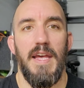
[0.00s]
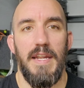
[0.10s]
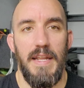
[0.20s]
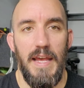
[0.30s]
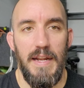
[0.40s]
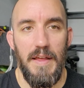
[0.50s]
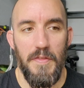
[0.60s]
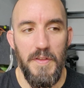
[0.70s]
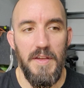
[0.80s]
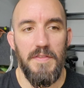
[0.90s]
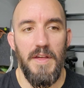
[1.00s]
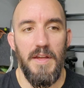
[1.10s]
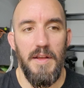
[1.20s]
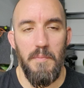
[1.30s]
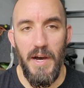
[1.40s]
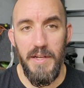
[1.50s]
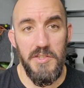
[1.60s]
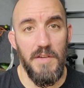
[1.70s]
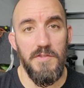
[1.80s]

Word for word: And, and I think that Makhachev